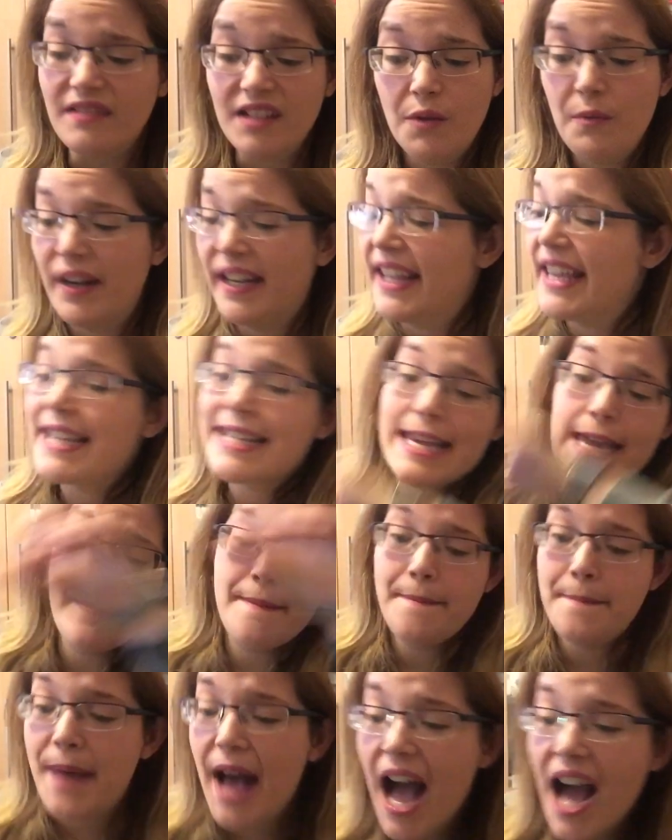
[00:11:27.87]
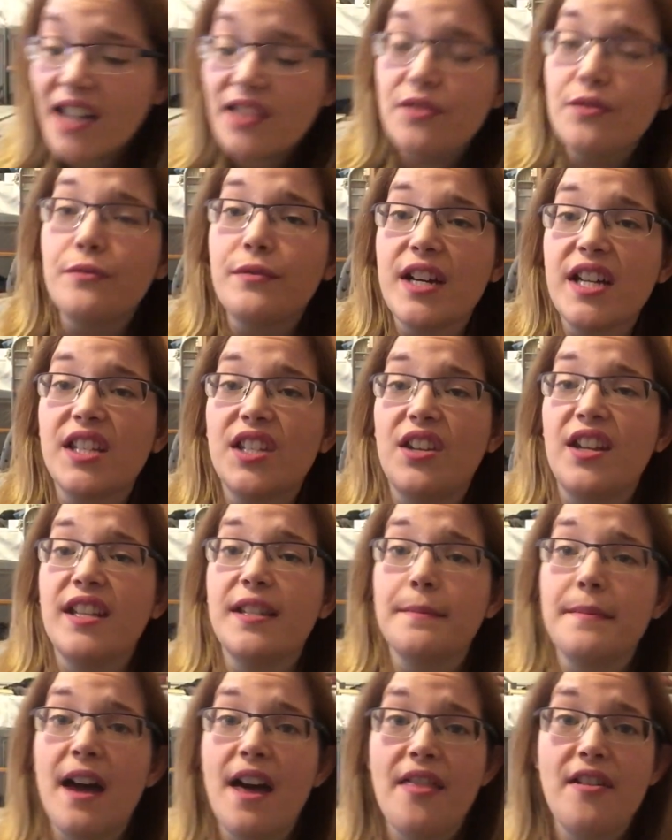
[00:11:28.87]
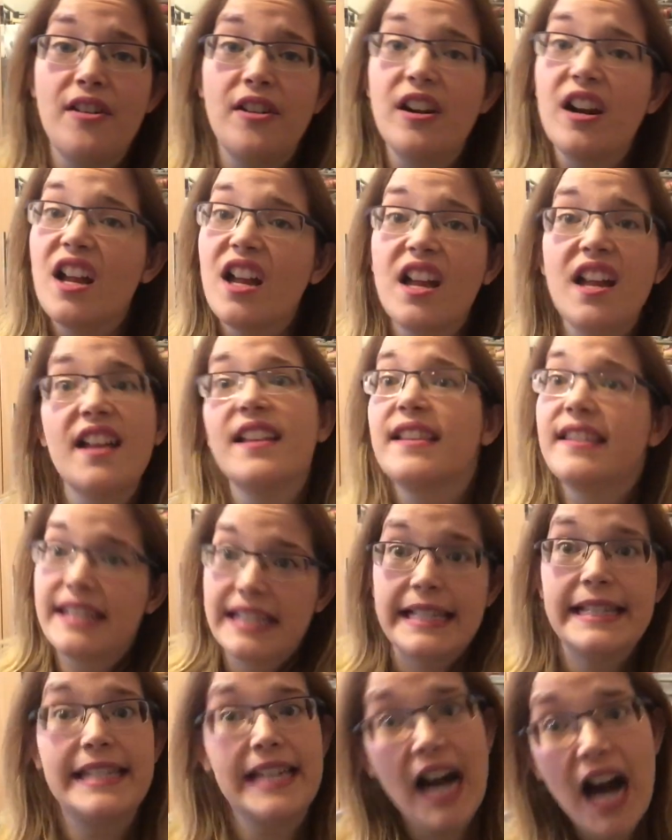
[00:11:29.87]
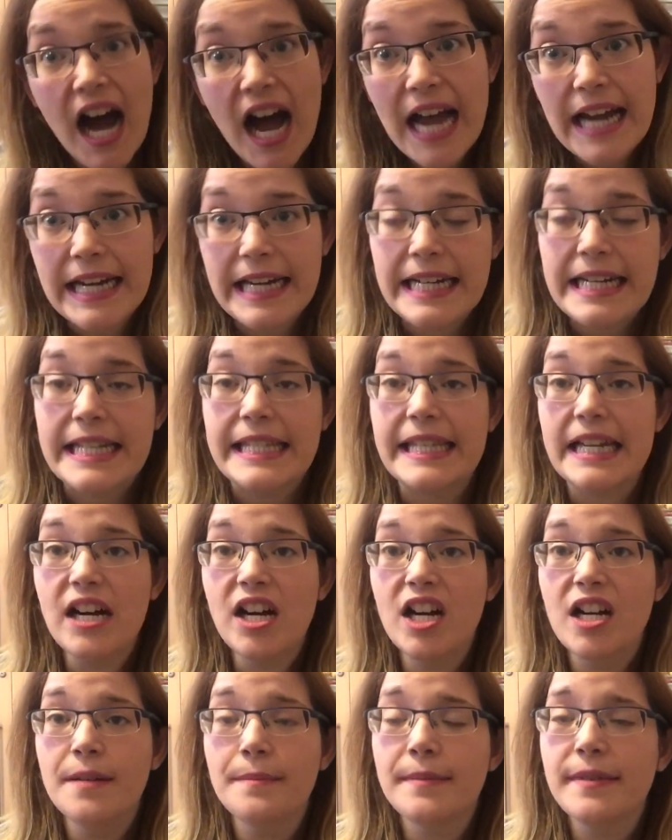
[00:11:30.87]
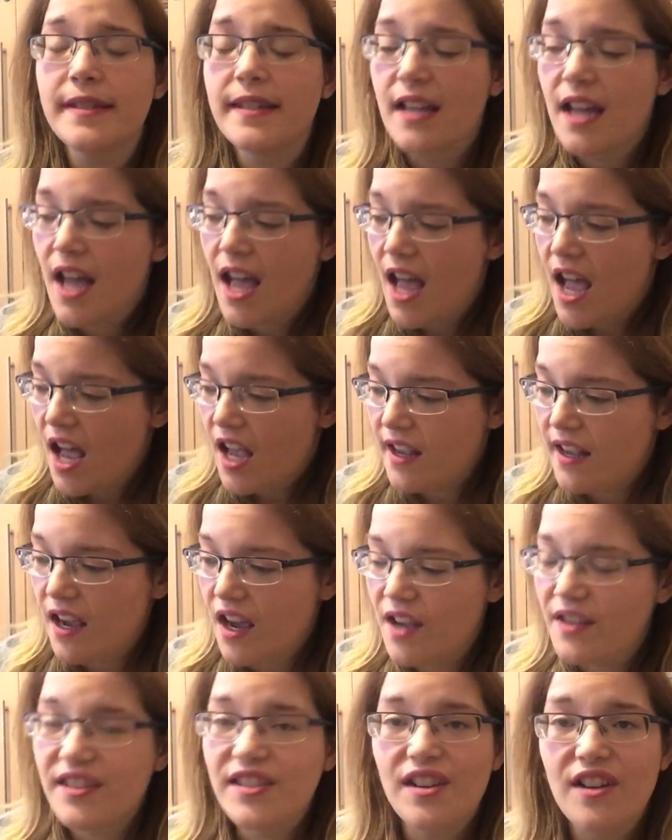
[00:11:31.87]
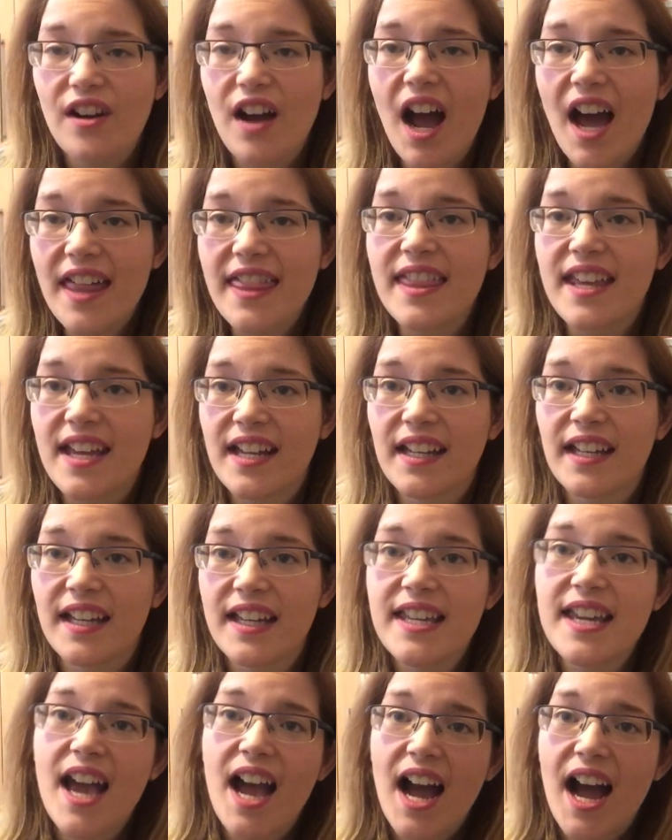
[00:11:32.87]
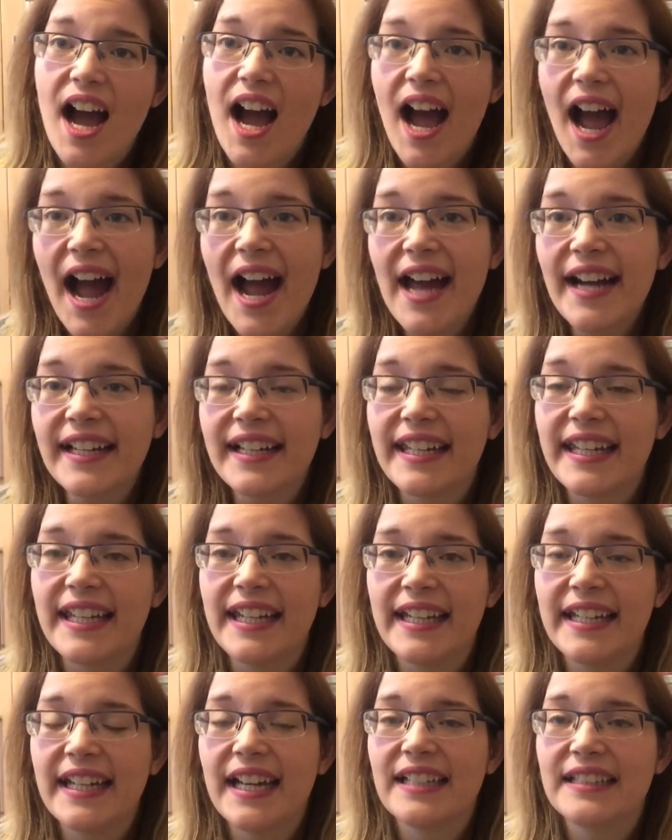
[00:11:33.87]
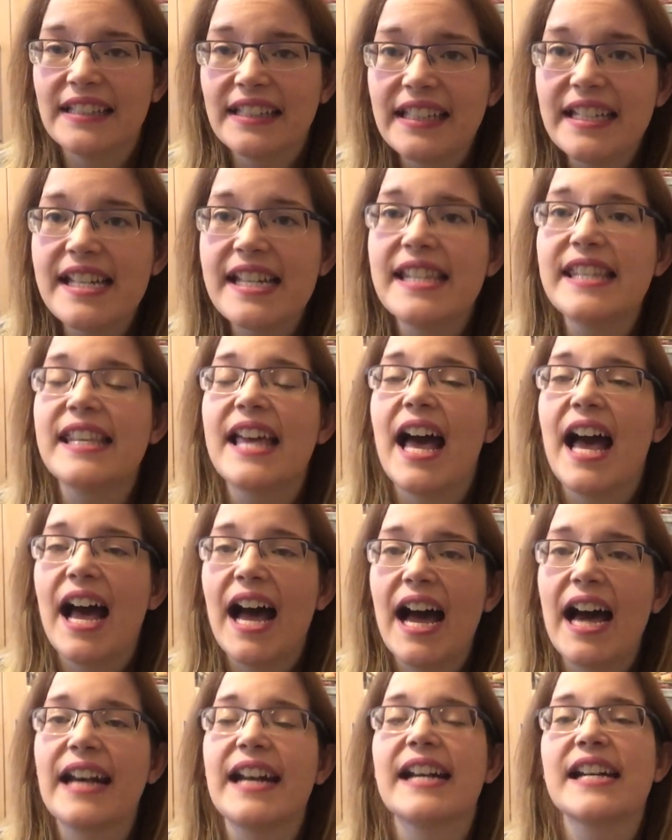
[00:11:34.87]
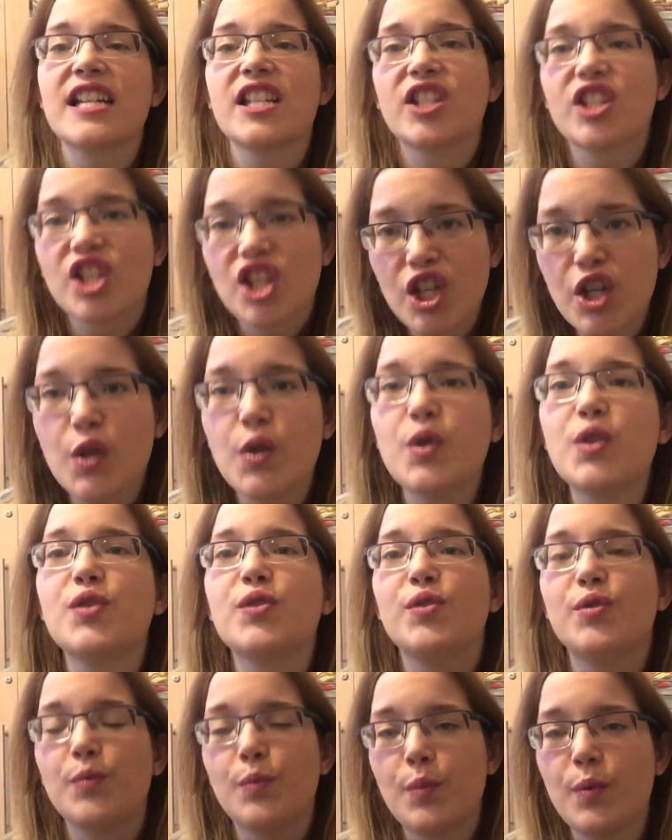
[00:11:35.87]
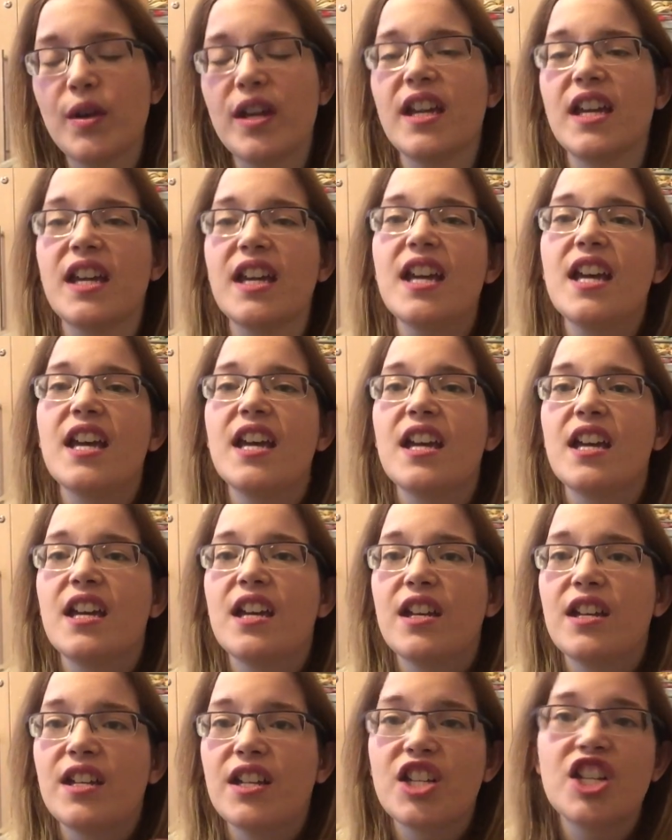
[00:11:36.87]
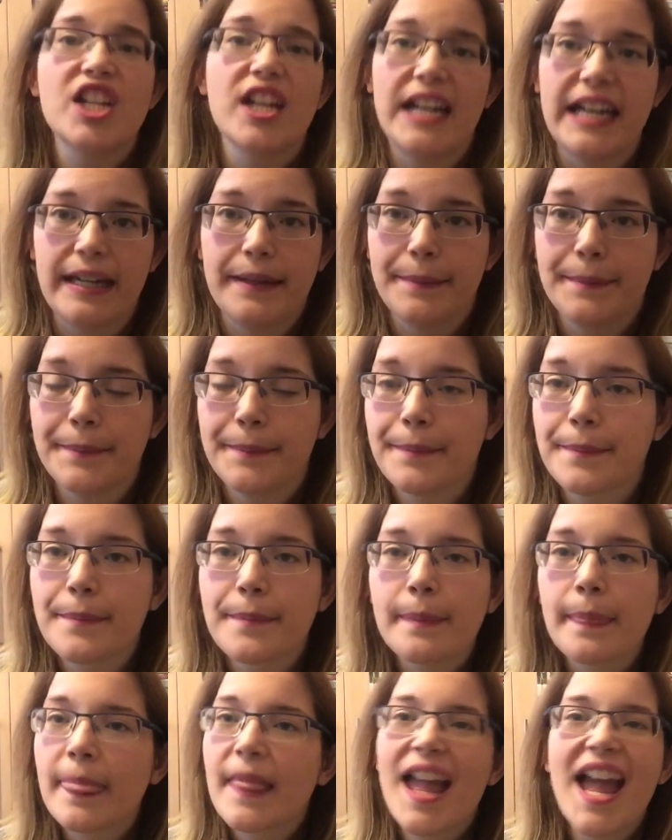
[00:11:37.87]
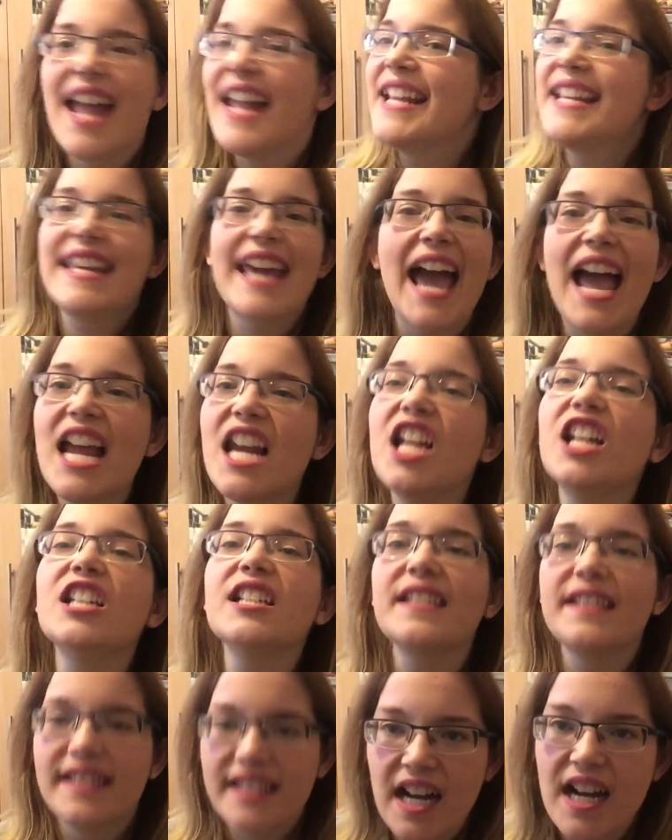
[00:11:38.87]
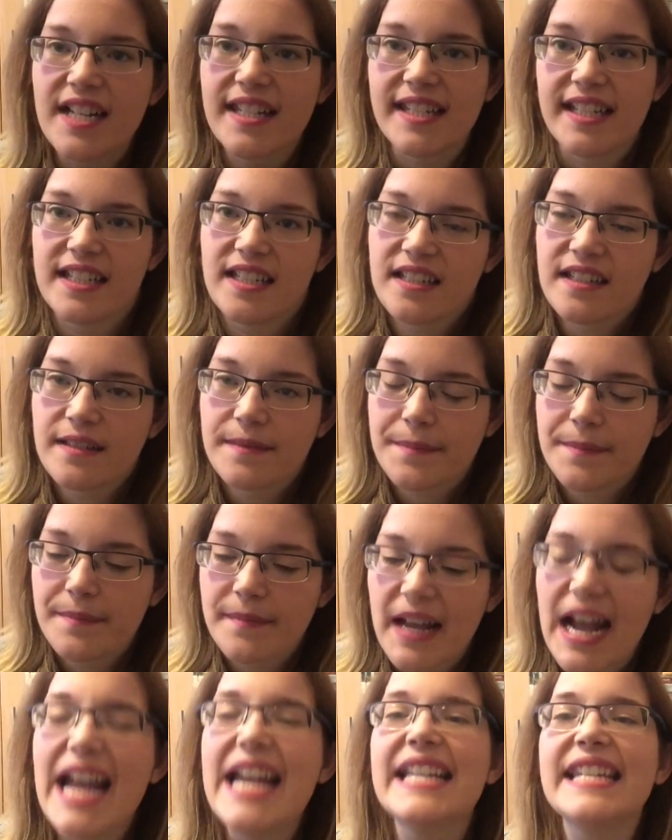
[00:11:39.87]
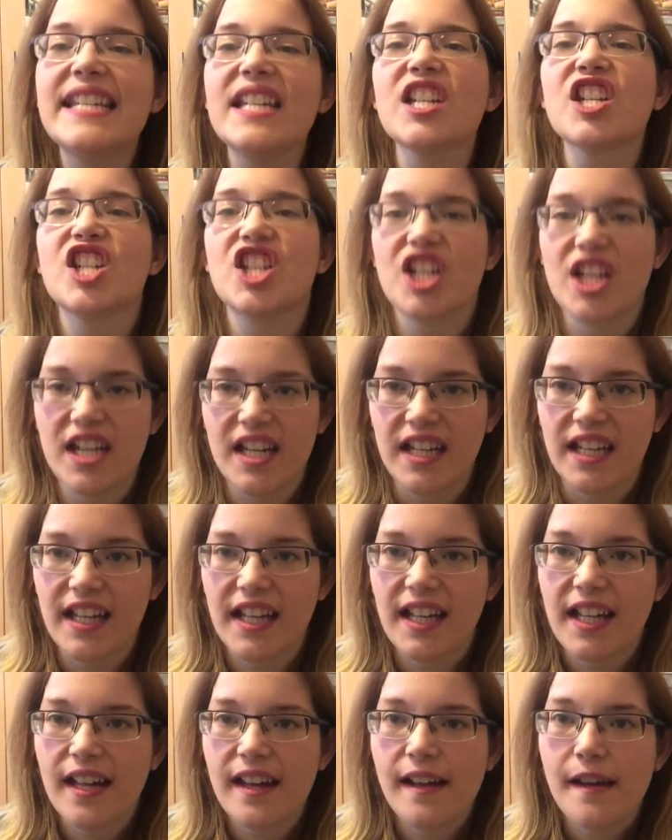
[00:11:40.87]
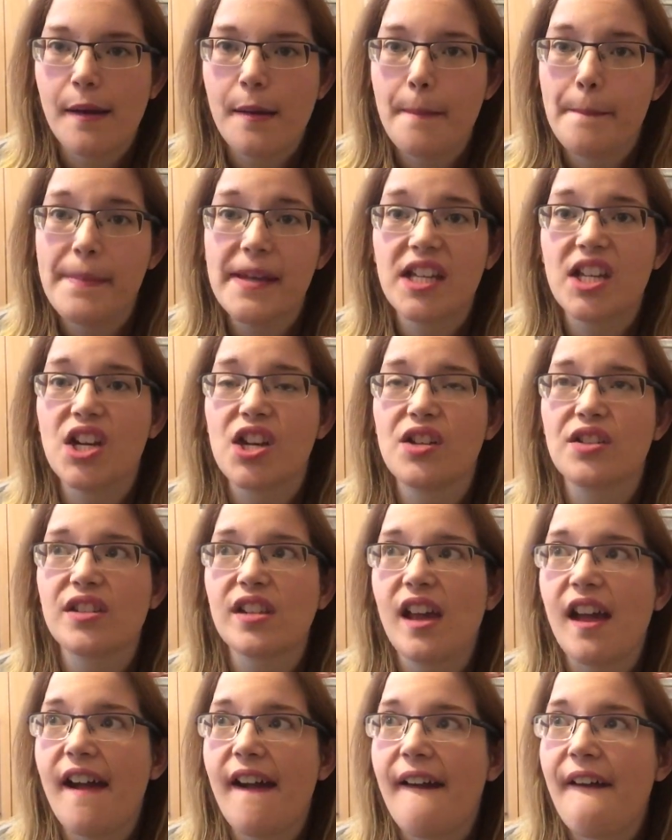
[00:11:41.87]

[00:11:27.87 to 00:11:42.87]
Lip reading: When he came back to rescue his mother, she died in his arms. So I think, yeah, Anakin at least had an excuse to be shitty. Kylo doesn't. He's just shitty. Because